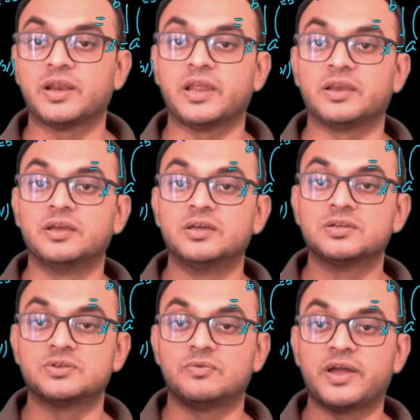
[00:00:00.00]
Right,
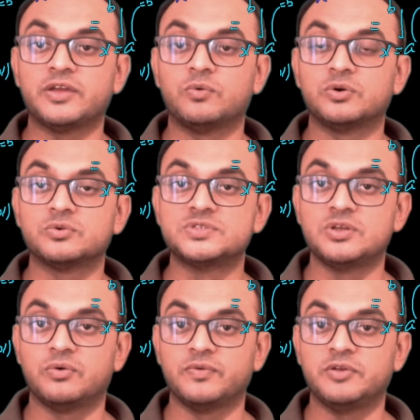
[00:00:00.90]
so y equal to
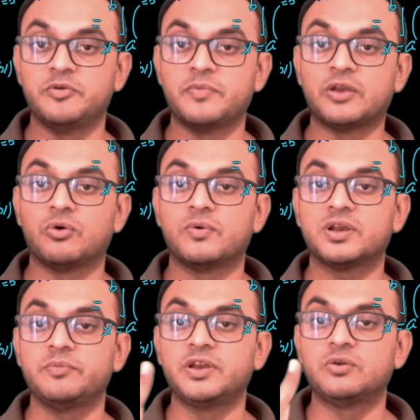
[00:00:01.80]
0 will be my lower
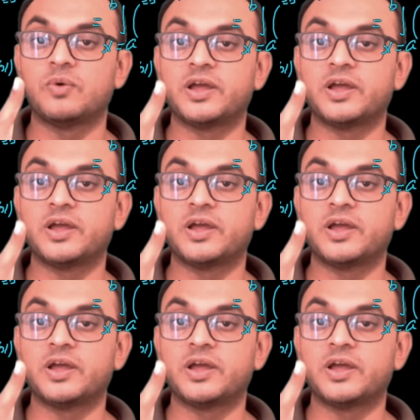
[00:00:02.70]
limit,